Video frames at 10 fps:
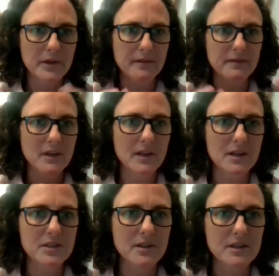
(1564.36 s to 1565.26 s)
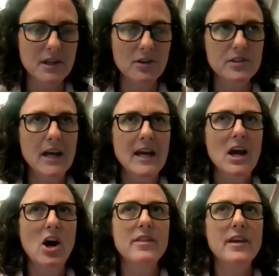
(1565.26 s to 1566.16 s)
in each of these centers,
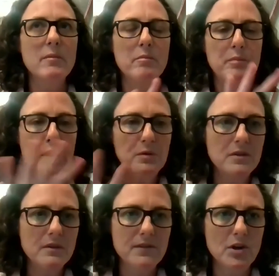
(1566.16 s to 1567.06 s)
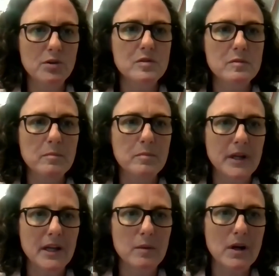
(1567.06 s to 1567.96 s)
that both of those
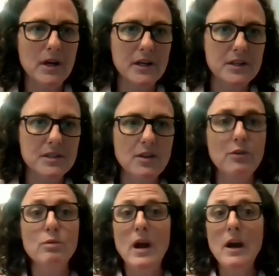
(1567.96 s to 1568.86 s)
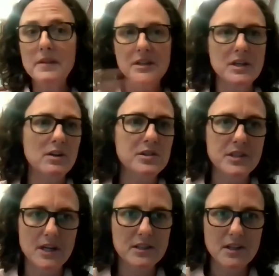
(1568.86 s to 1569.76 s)
planning bodies throughout the entire
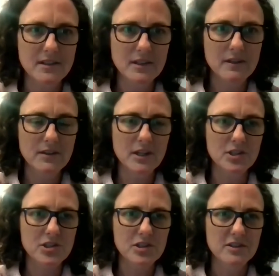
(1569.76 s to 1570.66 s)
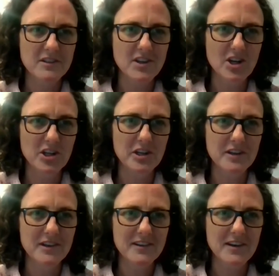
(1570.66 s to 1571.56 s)
state, it doesn't leave an inch
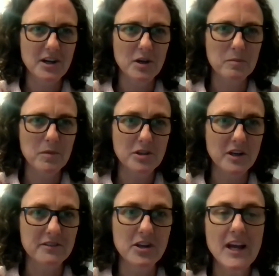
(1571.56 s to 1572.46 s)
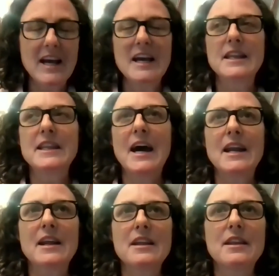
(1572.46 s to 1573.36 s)
uncovered,
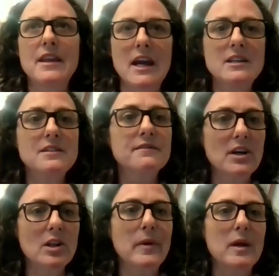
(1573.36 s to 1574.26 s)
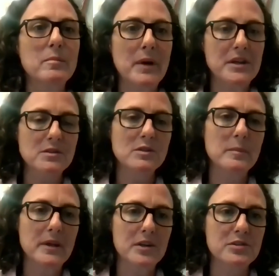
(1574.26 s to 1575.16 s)
that they develop a bicycle
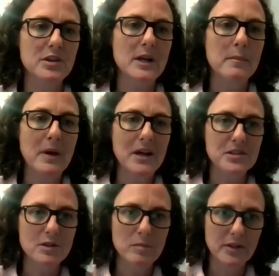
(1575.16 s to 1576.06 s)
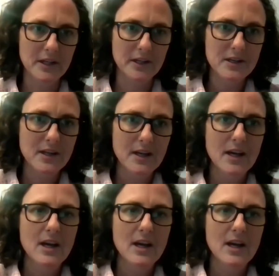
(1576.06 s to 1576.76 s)
and pedestrian master plan